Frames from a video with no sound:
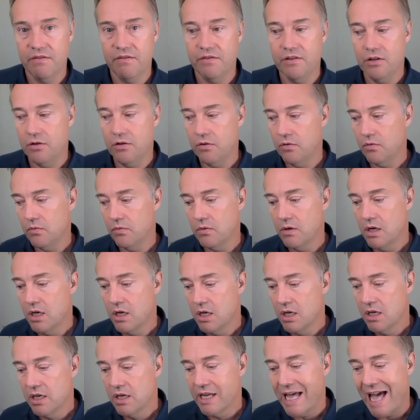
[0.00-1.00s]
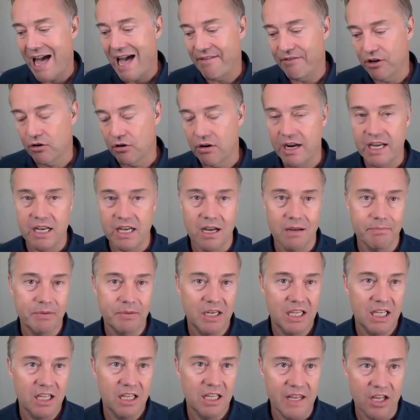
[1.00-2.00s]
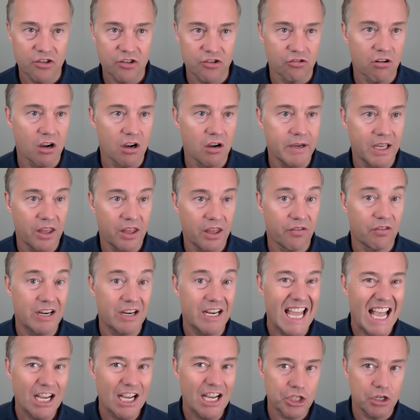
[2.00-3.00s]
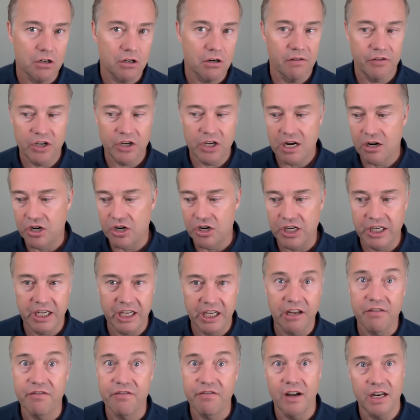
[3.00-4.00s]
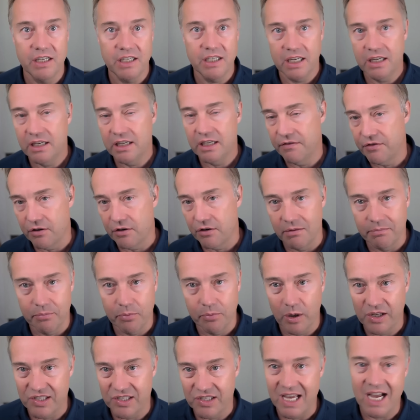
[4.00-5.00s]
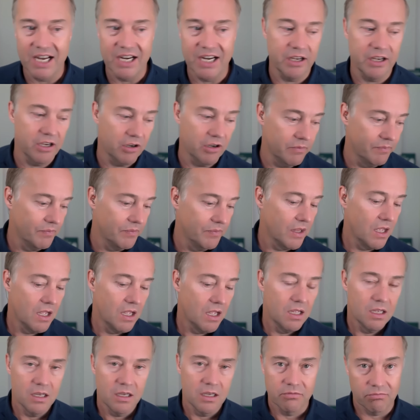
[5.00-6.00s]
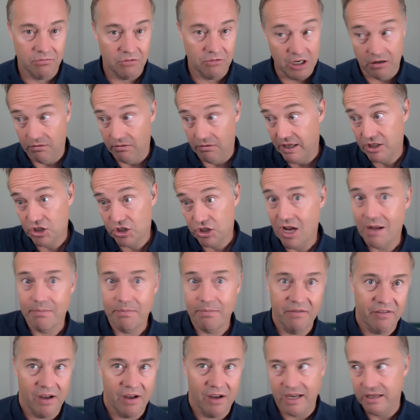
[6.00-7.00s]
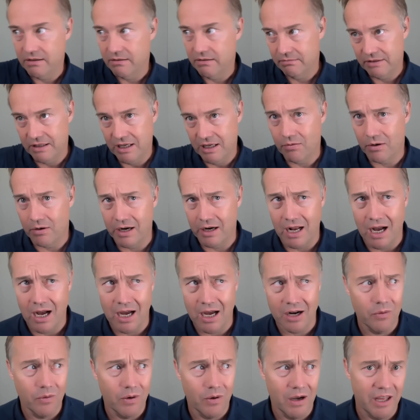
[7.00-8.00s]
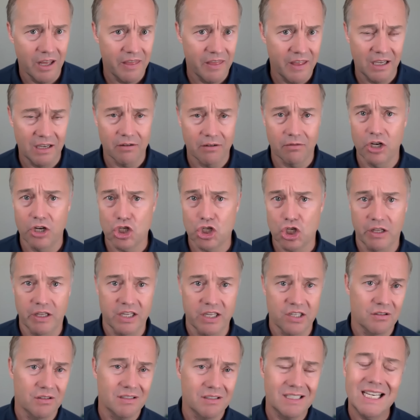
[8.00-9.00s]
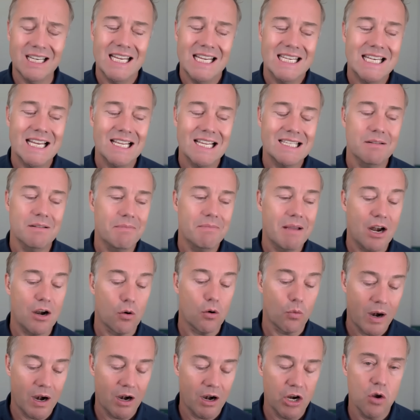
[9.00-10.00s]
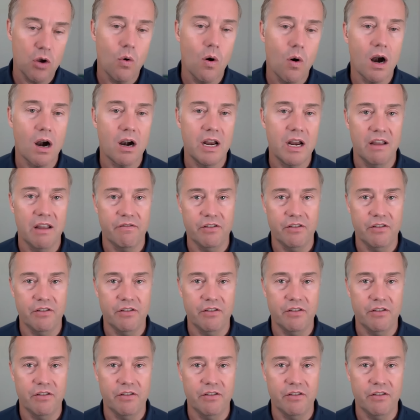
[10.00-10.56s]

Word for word: If you have a great company that's growing 3x year over year, you're going to get funded if you're in Boise, Idaho. You know, like Shopify, they were in Ottawa, I think, originally. So it doesn't matter where you are.